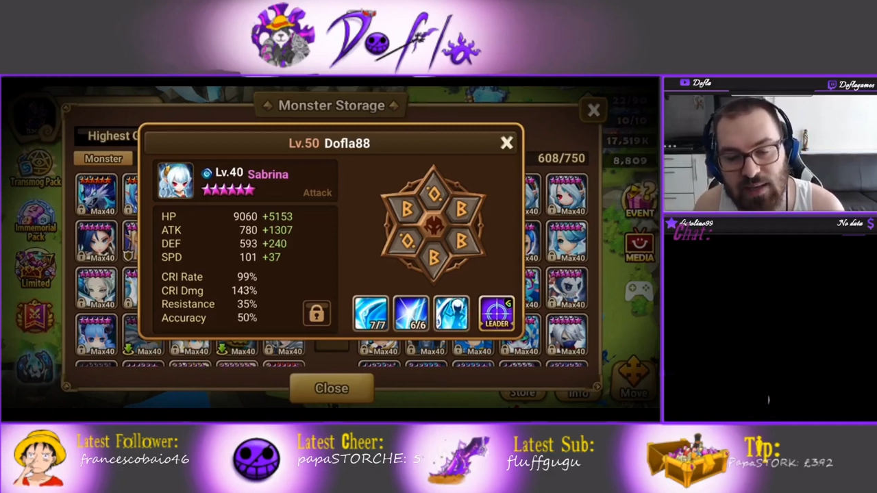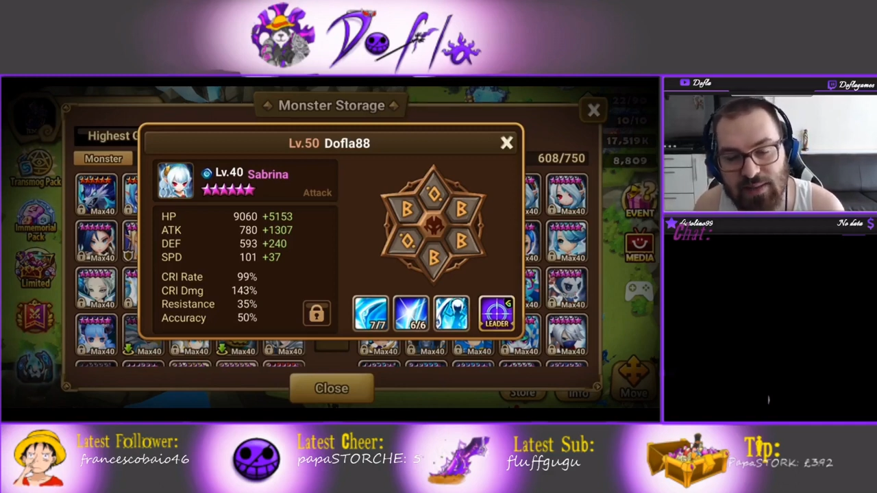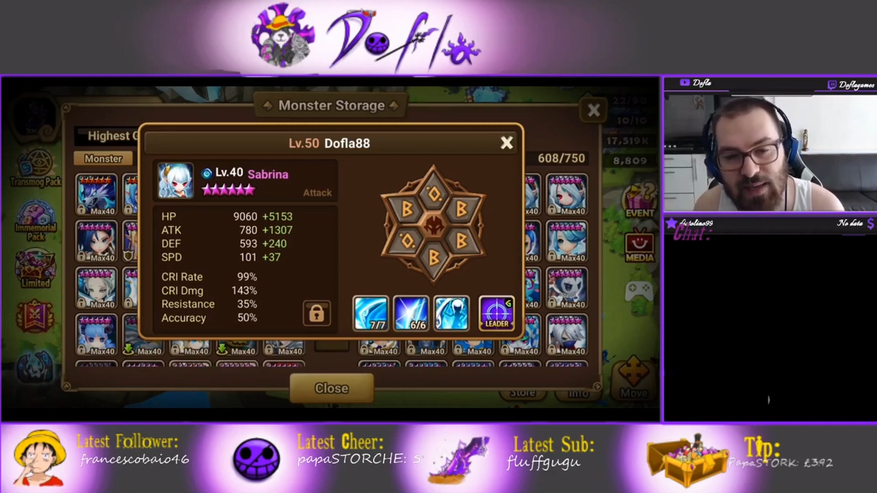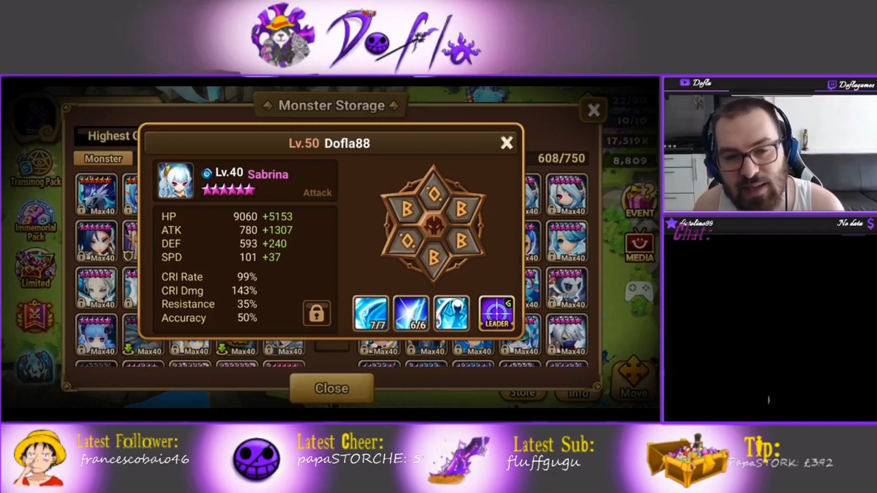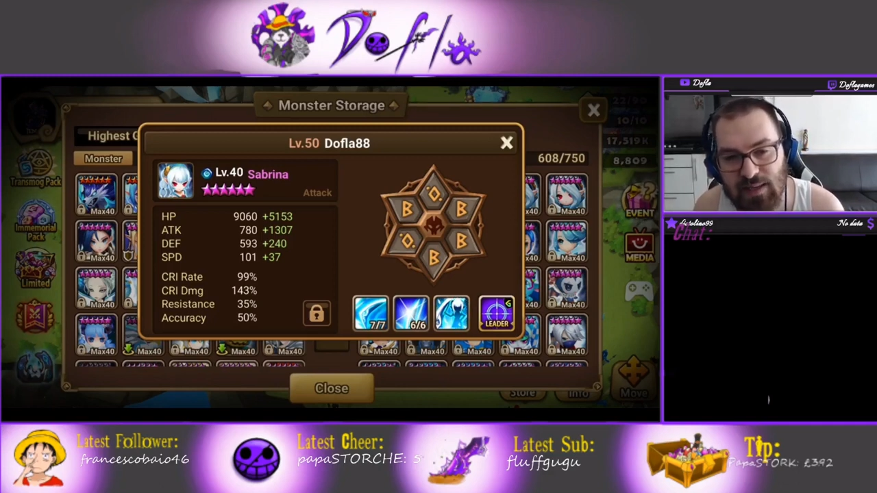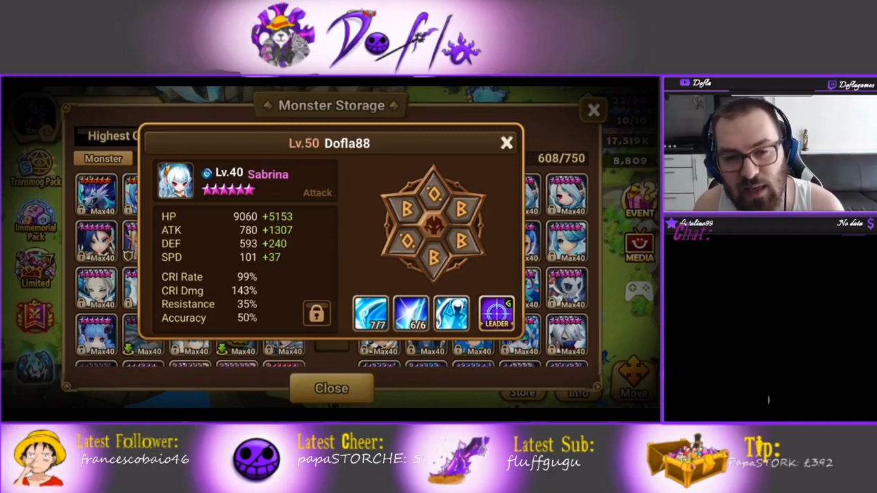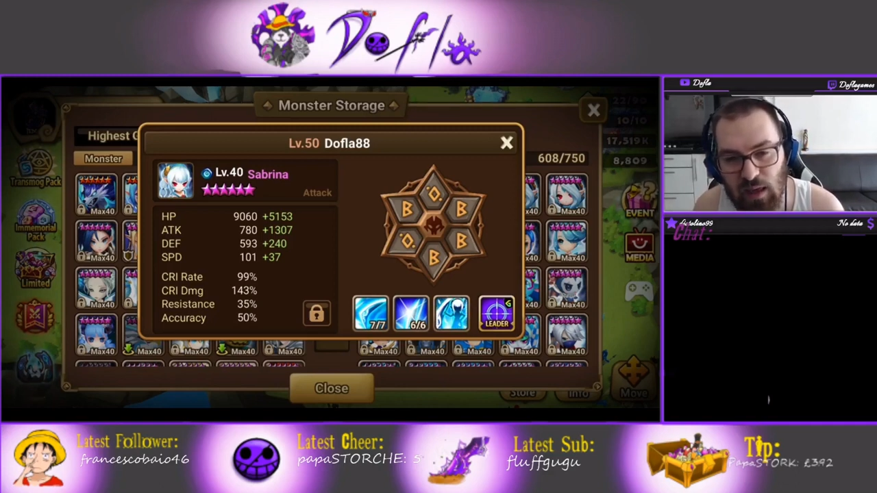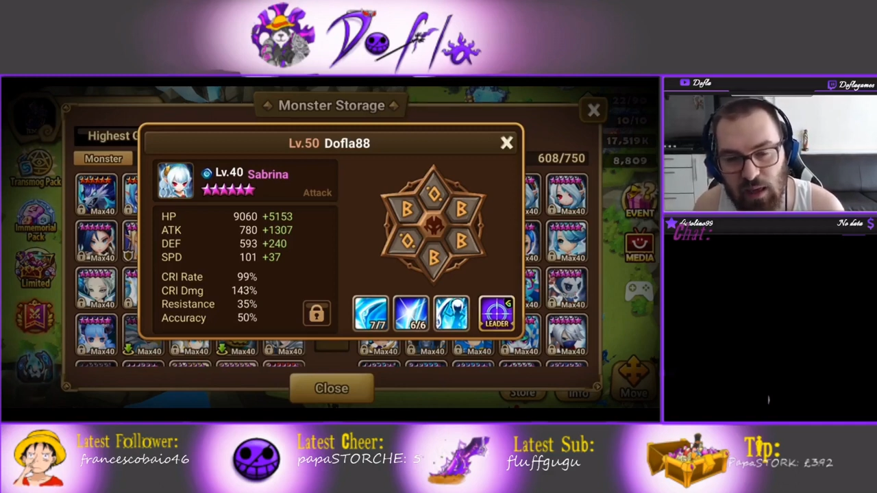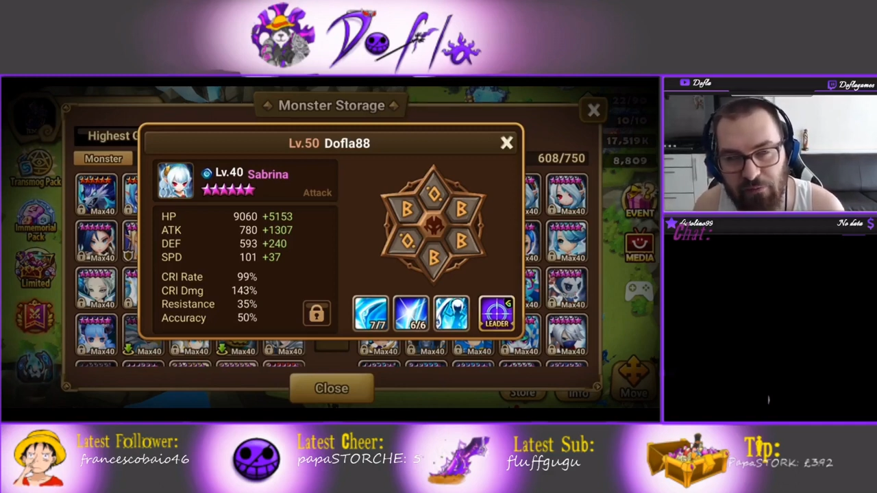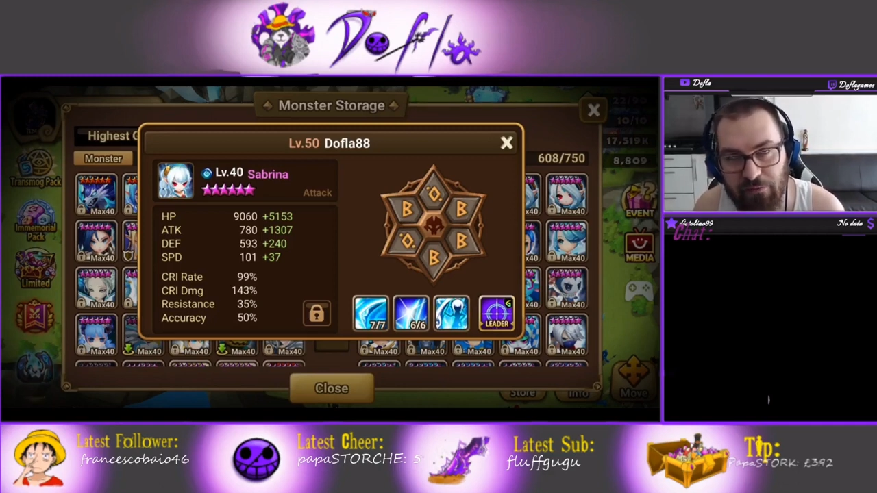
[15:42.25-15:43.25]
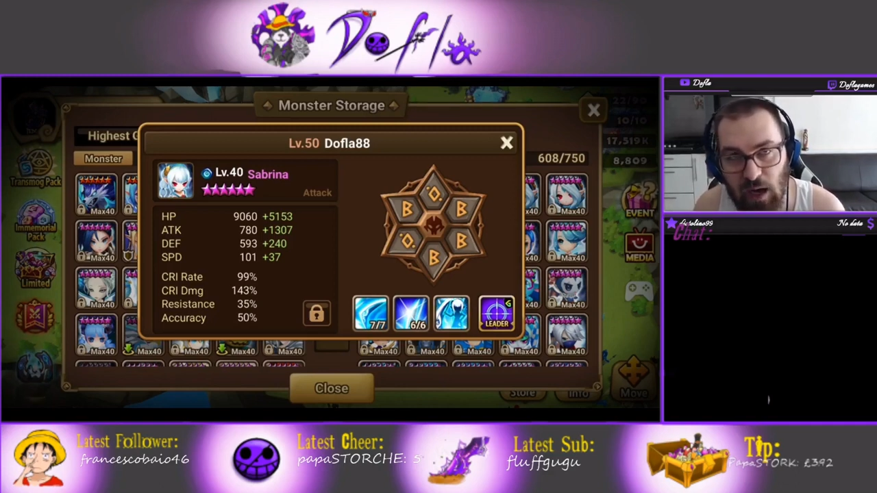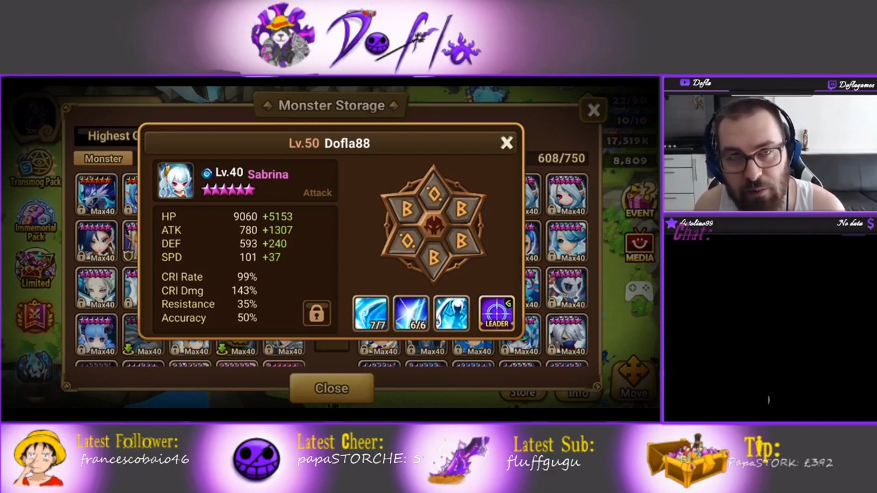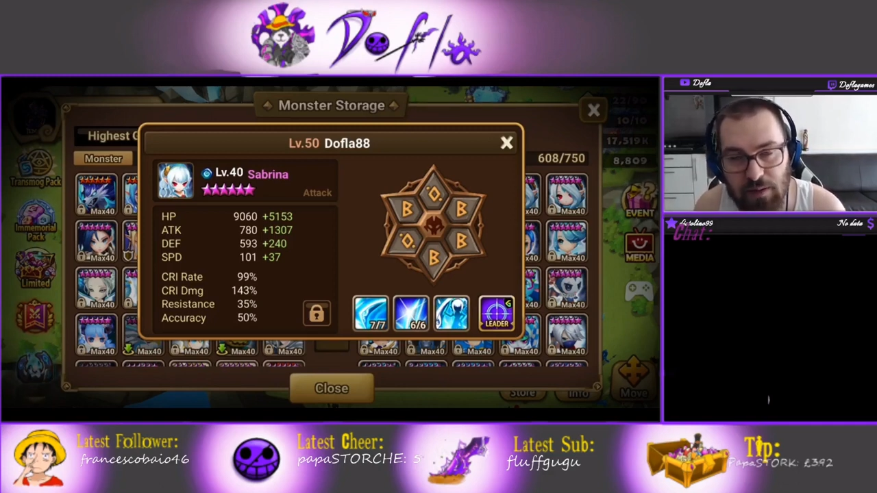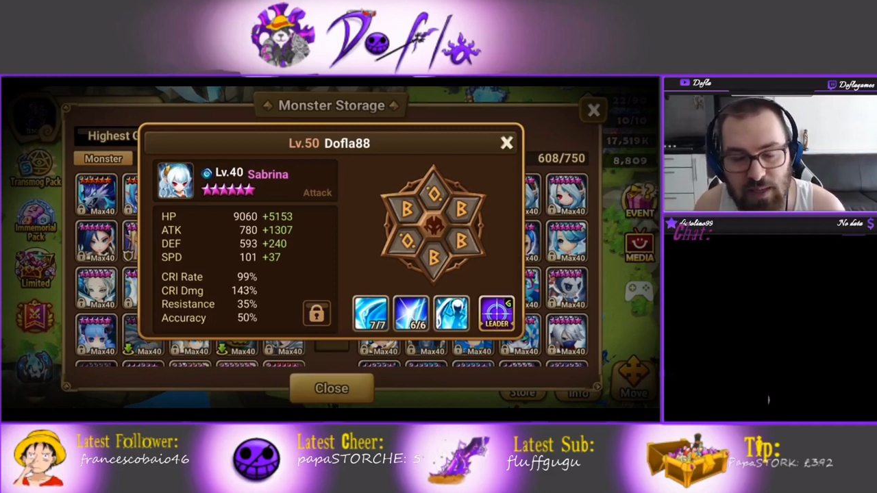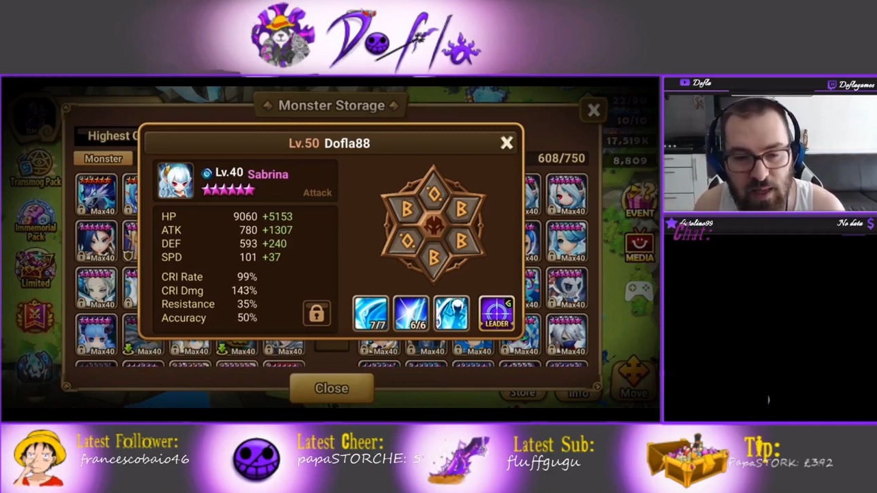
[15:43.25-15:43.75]

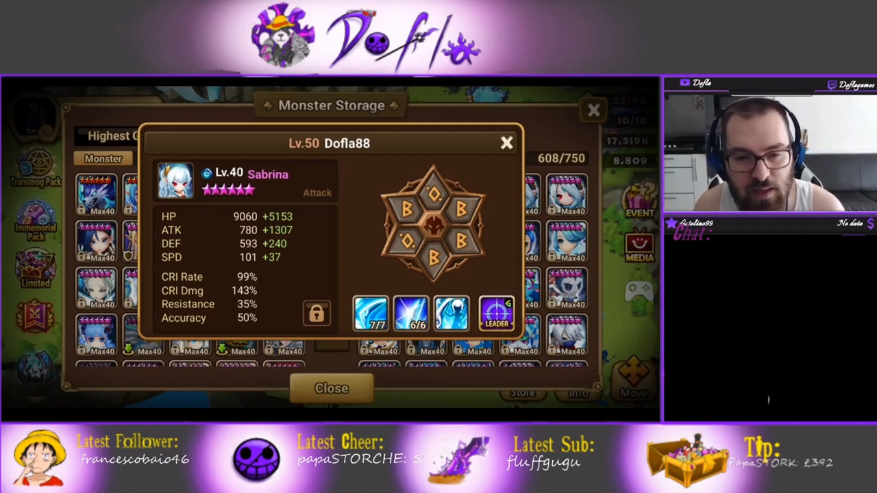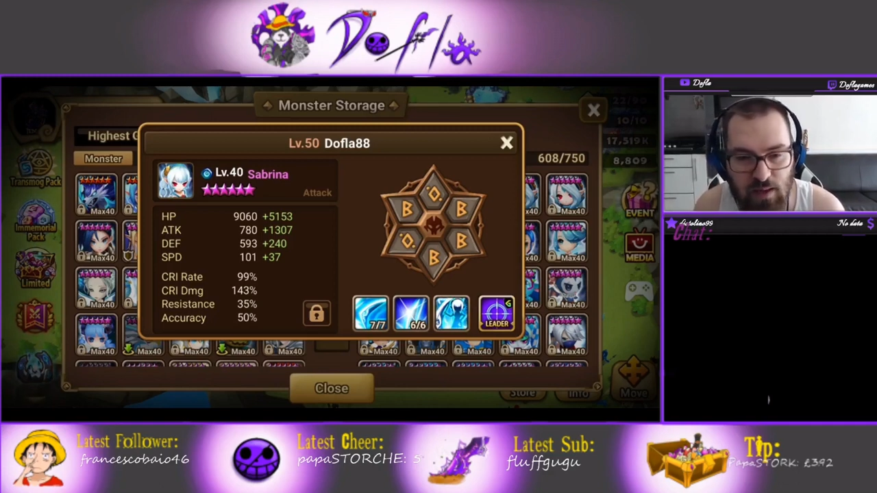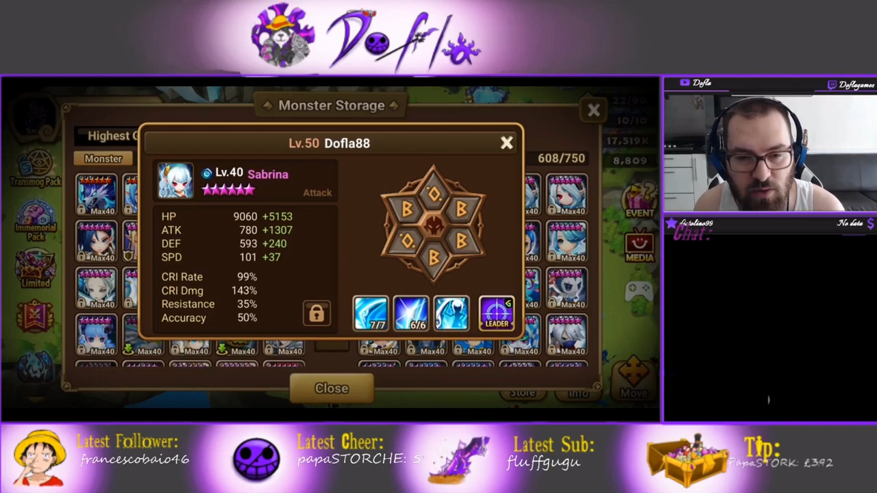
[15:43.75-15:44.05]
65%